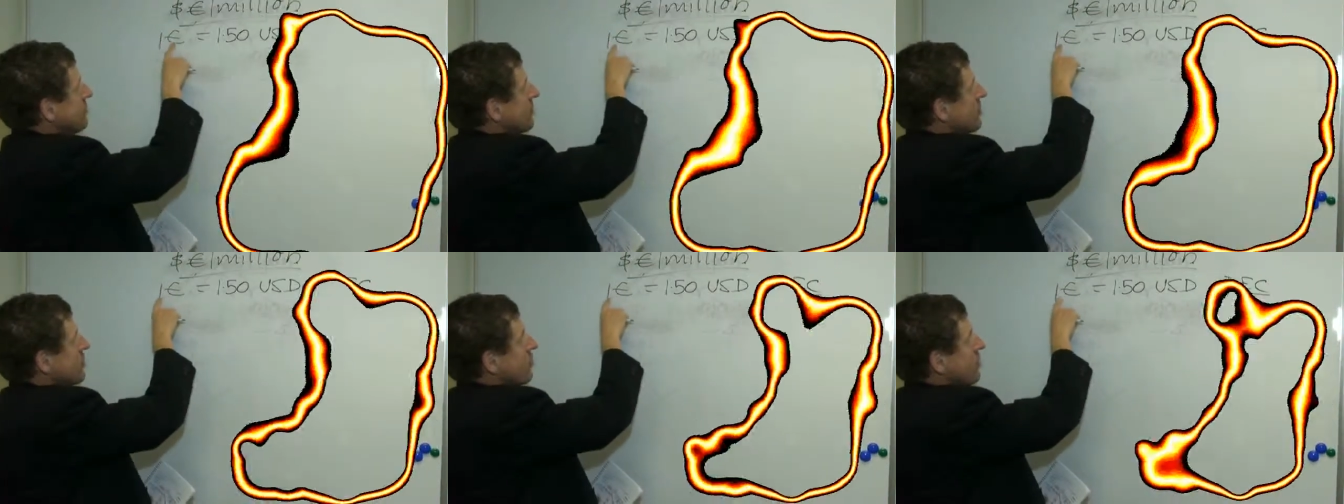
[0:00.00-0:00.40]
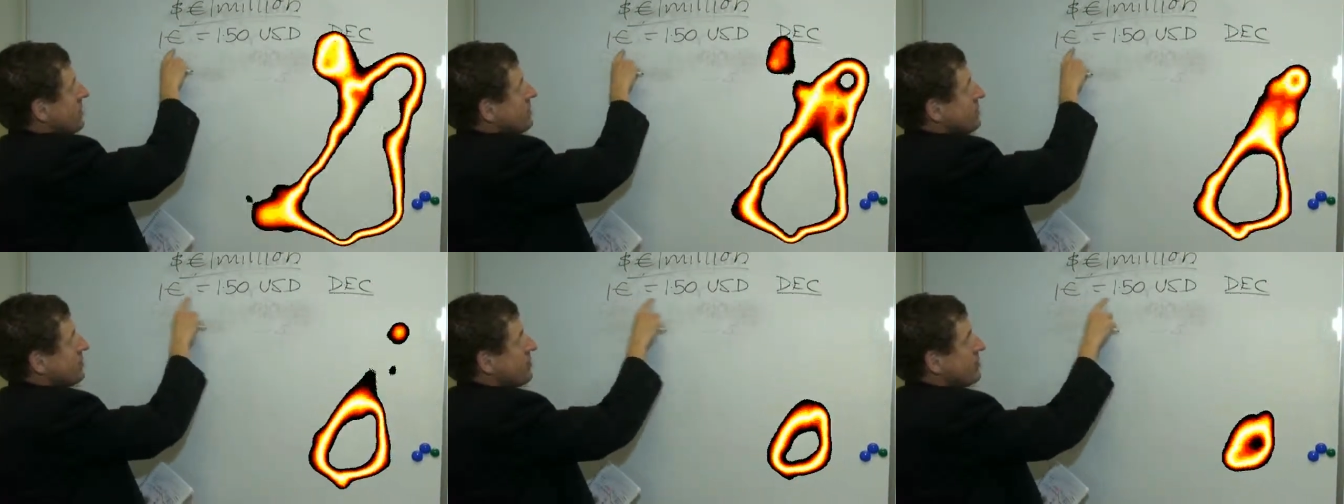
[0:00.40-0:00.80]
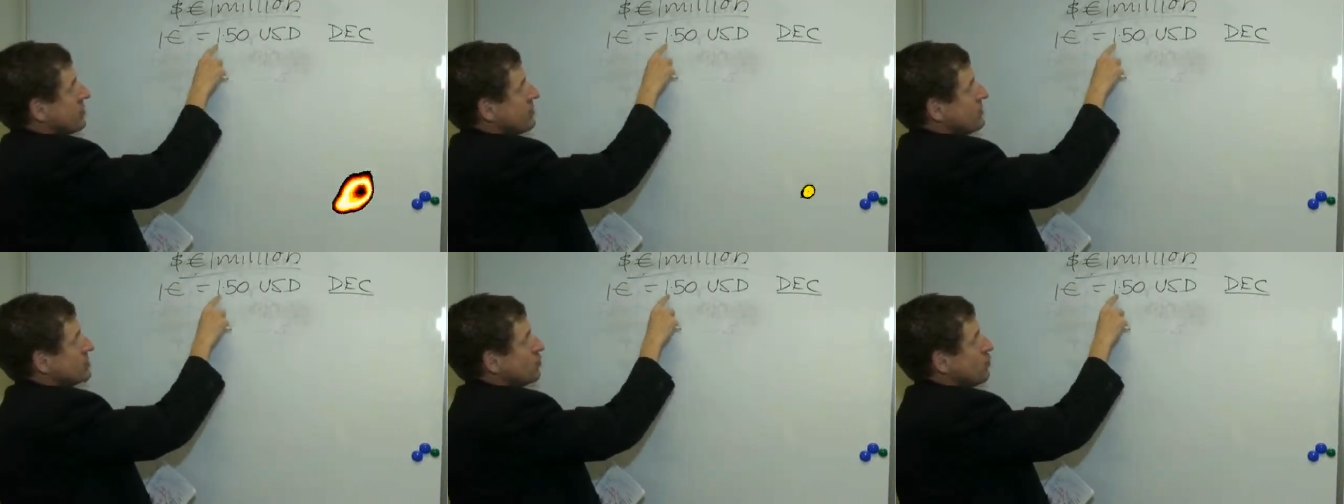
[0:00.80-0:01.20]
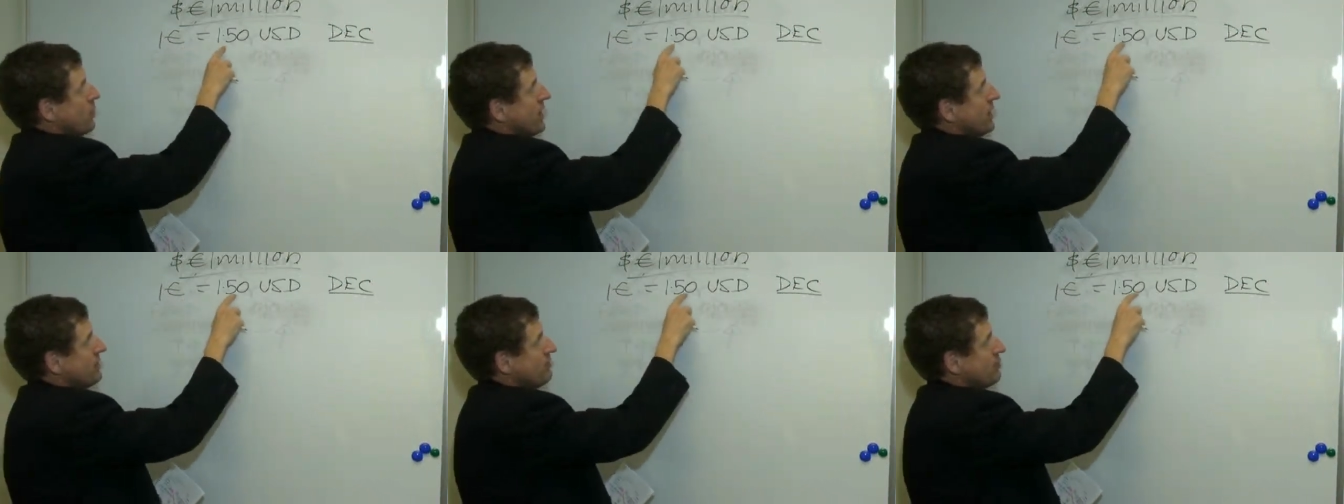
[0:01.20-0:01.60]
here. We've got 1 euro equals
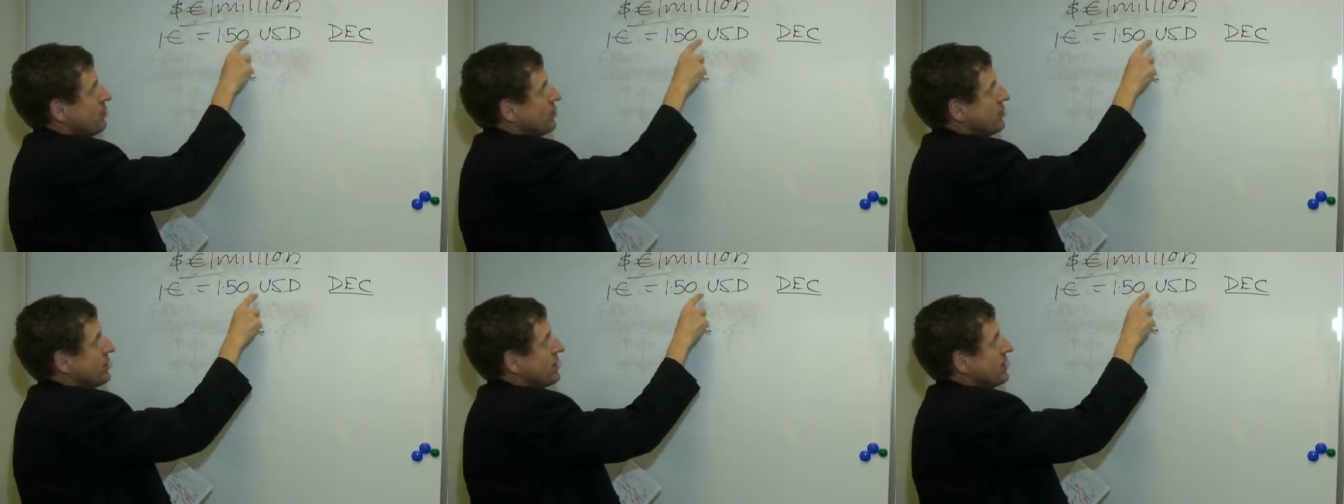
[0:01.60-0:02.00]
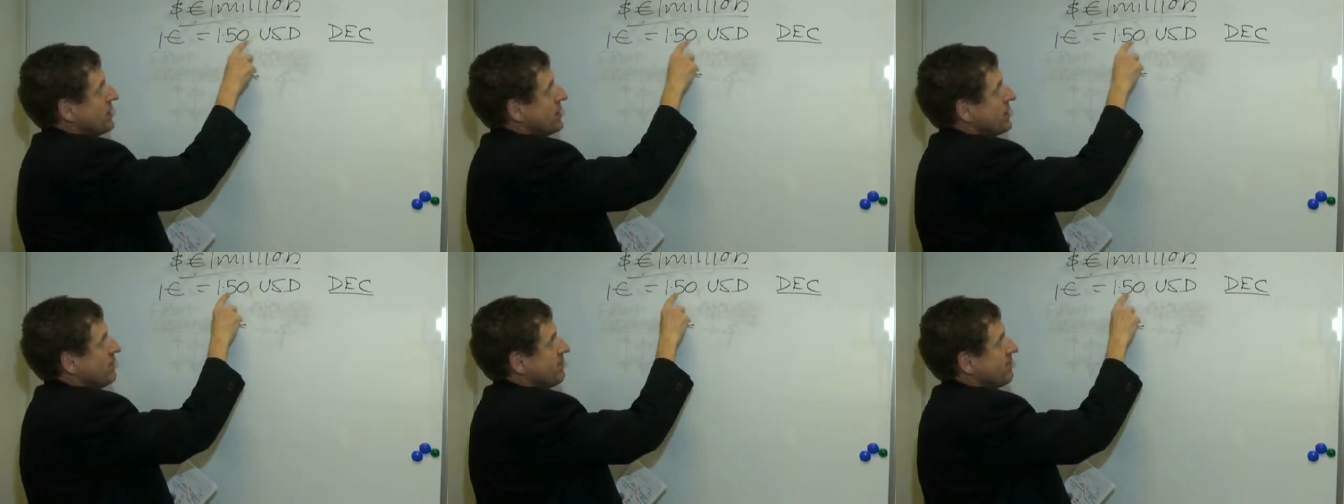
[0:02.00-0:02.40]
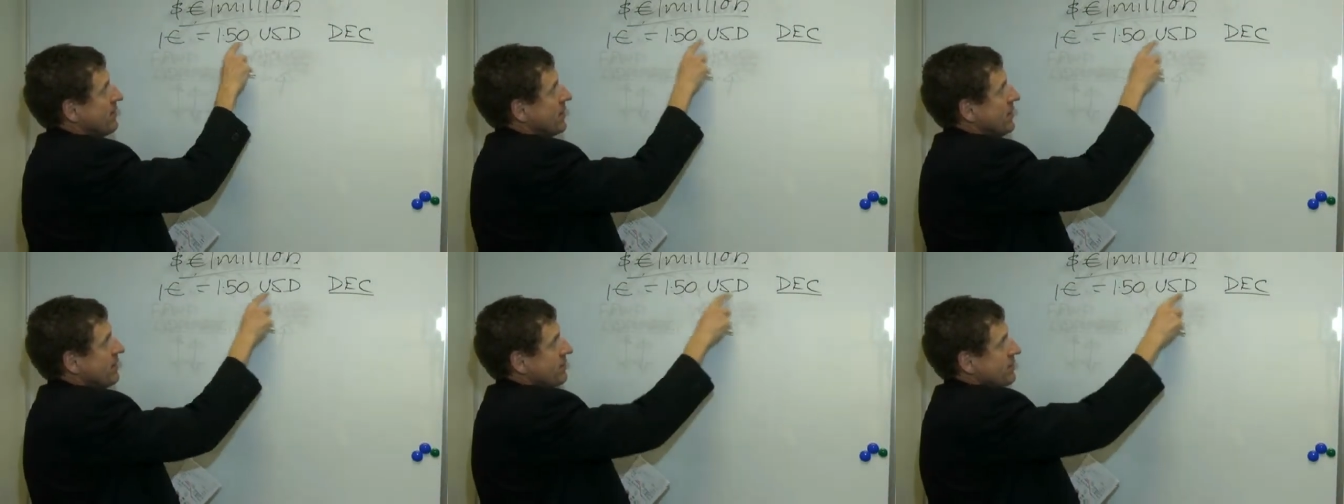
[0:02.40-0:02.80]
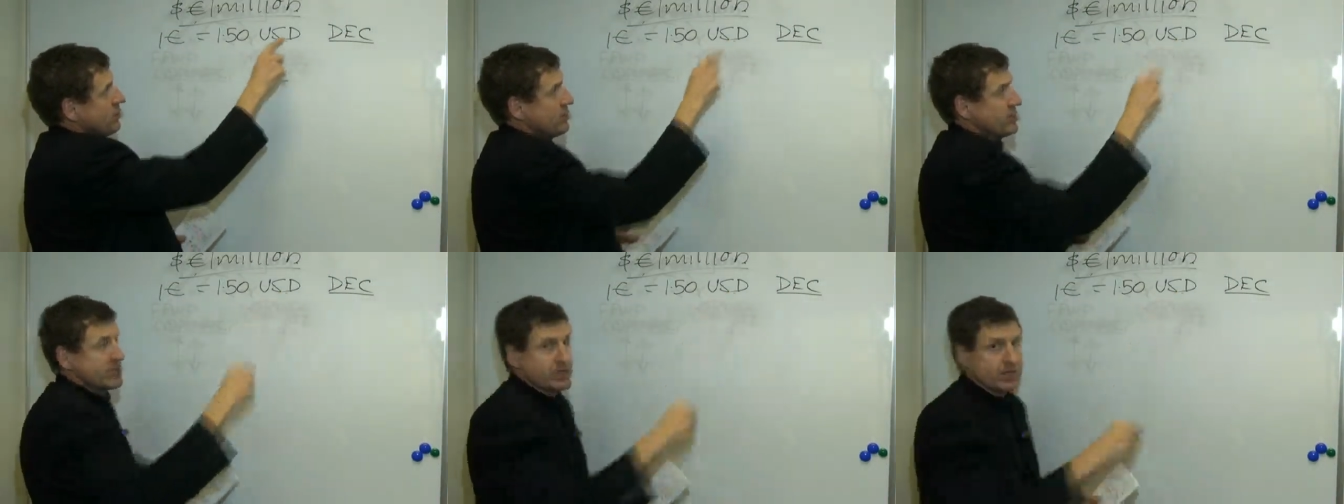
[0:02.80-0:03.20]
1.5
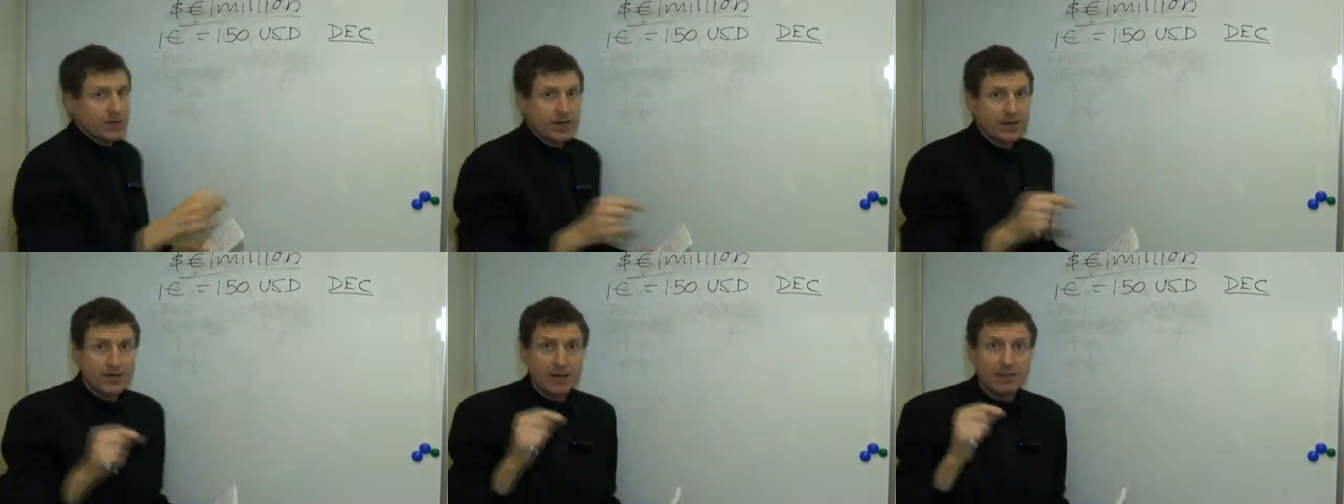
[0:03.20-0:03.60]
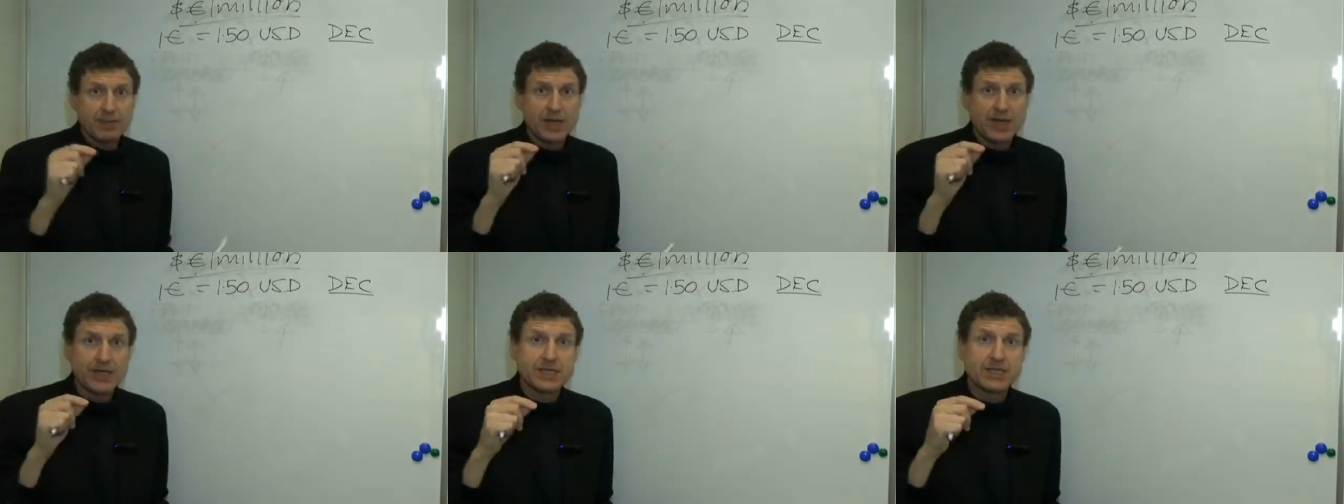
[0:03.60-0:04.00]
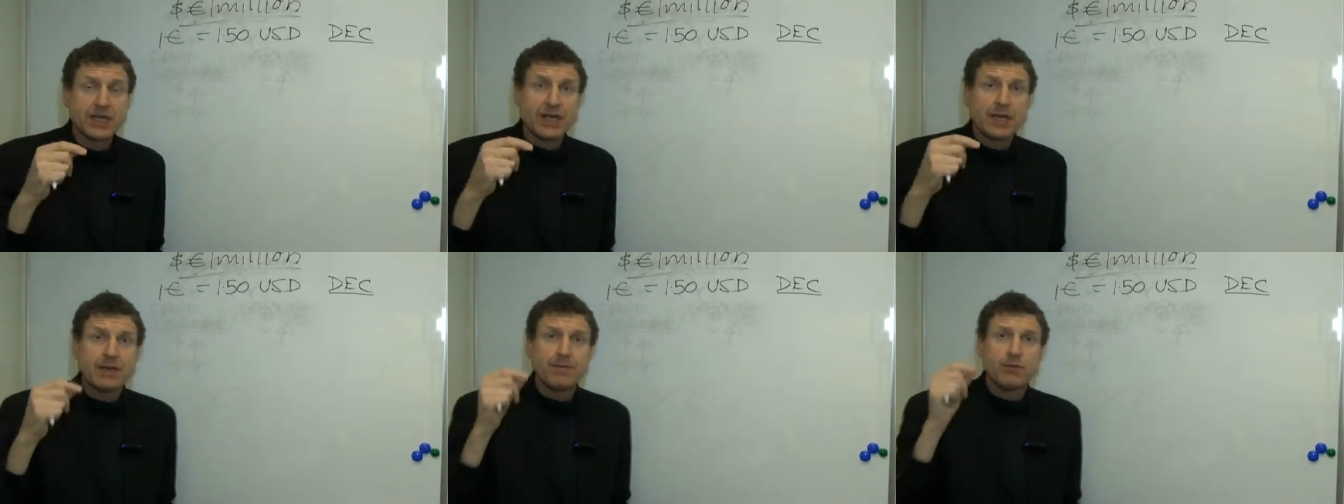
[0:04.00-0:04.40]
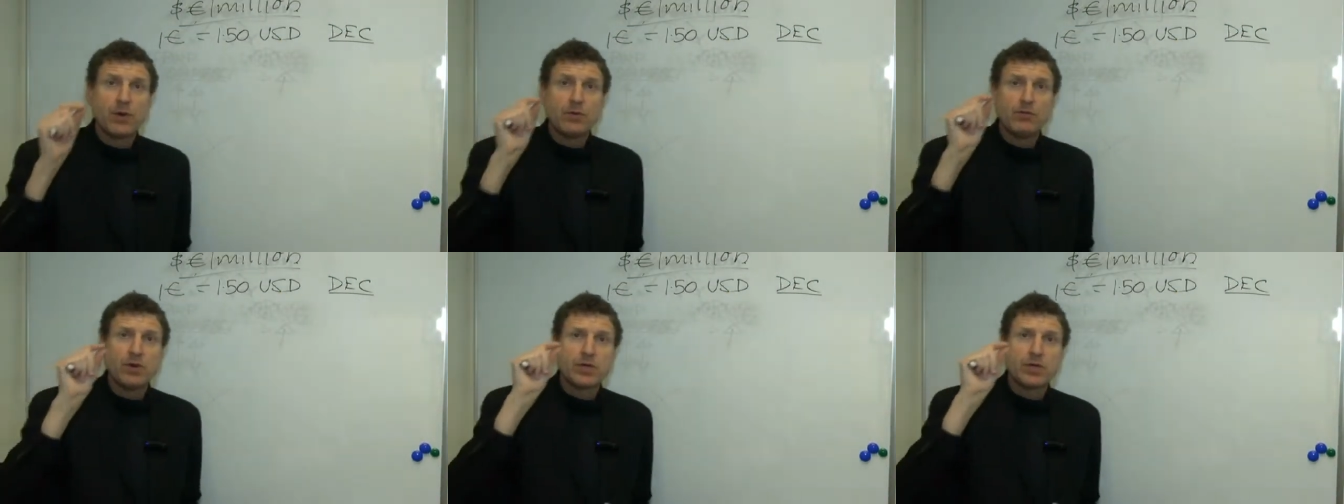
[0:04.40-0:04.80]
US dollar. That means if we